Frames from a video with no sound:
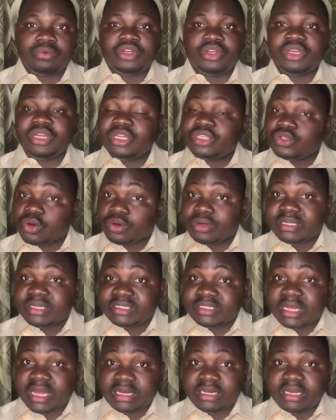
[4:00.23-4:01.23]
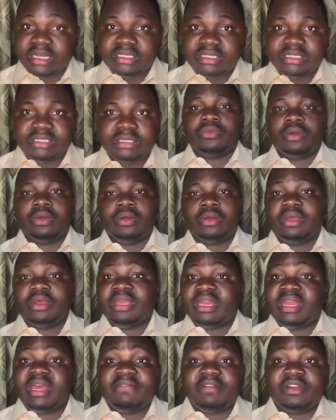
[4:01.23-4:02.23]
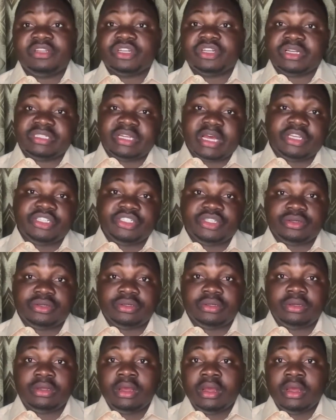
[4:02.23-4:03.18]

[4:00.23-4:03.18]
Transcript: you need to understand this. In every transaction,